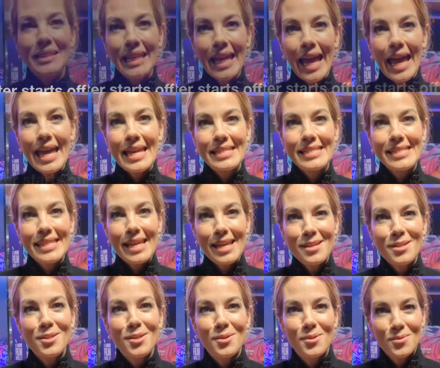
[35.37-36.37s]
Yes, thank
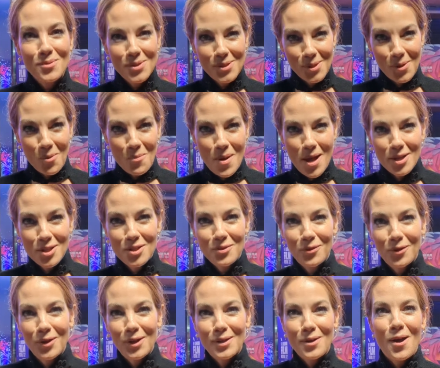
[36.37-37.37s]
you so much
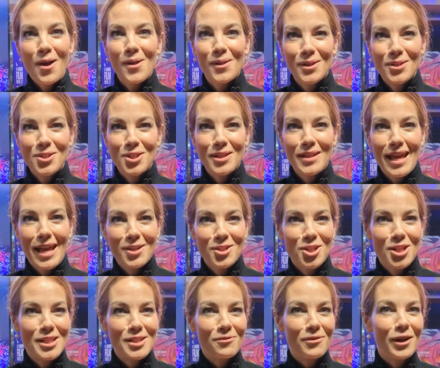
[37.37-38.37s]
for acknowledging that.
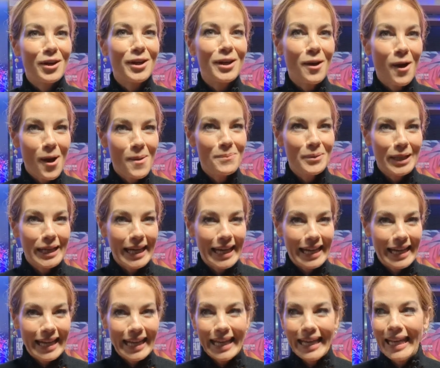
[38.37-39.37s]
She's a very
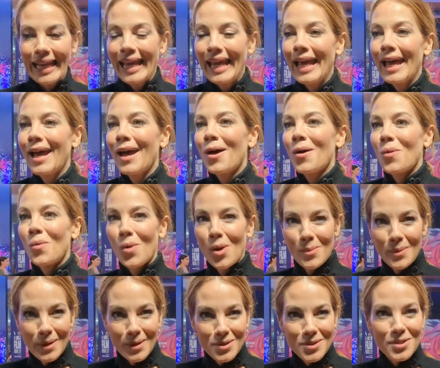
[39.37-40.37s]
complicated
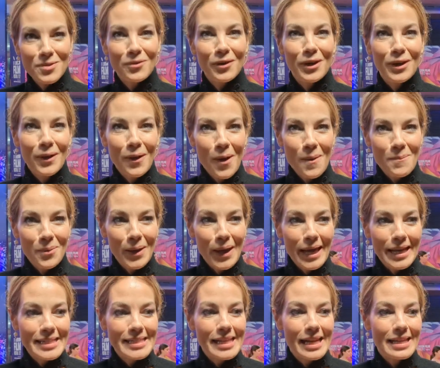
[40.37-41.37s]
woman. She's very
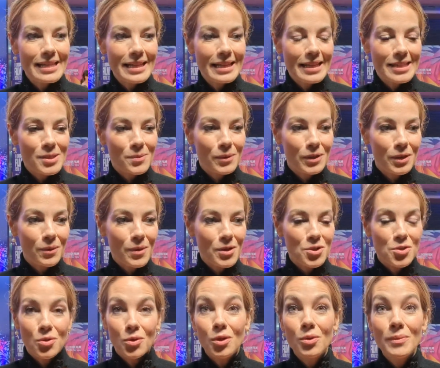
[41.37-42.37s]
complex, and I think that's really what
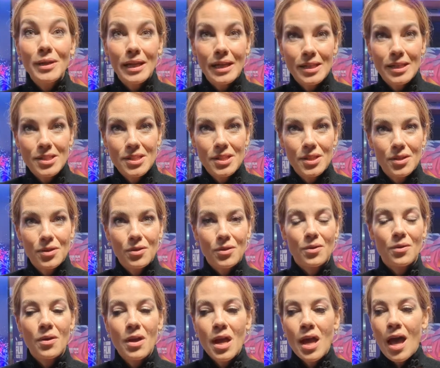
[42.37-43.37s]
drew me to
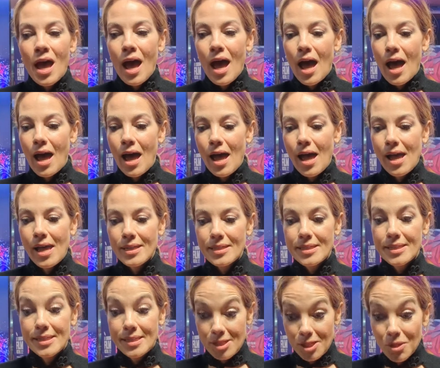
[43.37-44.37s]

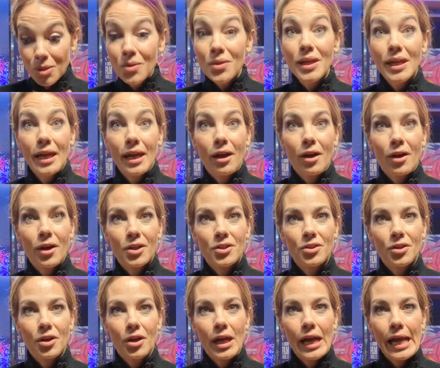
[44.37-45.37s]
the
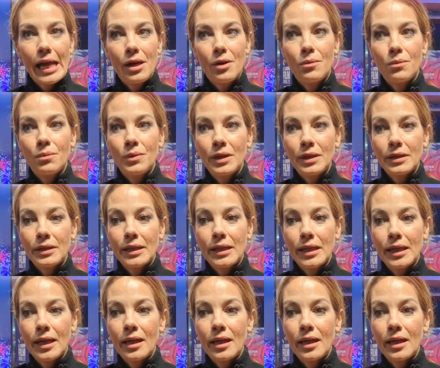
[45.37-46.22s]
character, and really